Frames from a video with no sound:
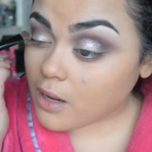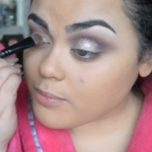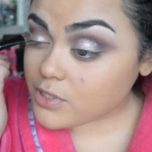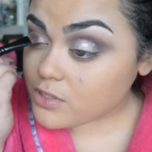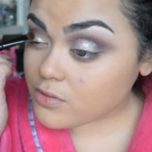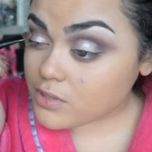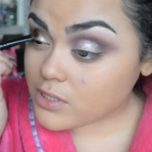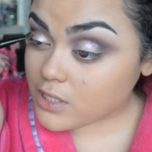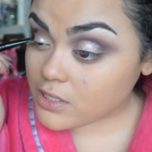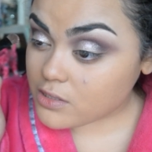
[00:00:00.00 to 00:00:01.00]
I'm just
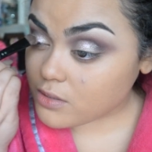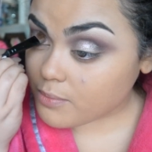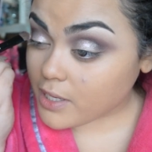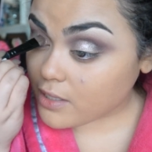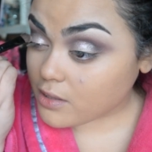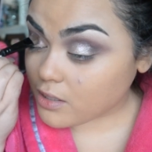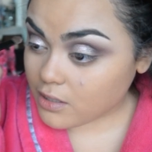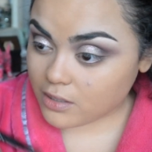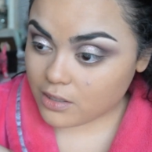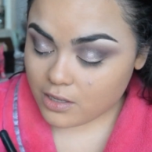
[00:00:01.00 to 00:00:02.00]
using it to make
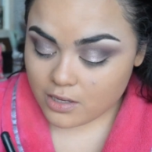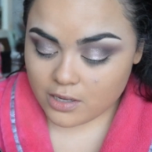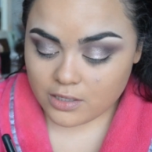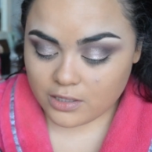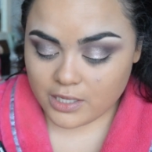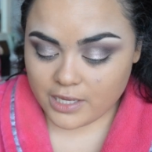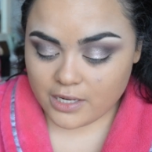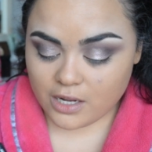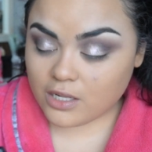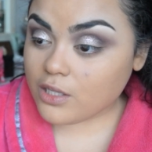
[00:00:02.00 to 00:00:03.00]
the lid
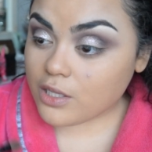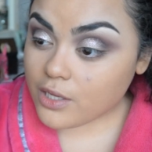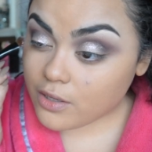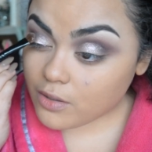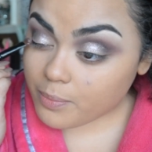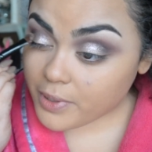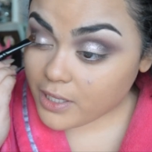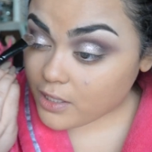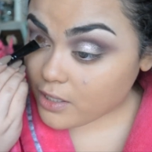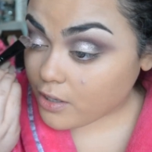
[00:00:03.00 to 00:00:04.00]
a little
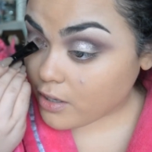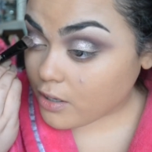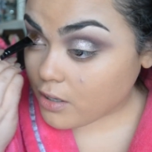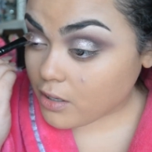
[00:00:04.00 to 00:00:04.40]
pinkier.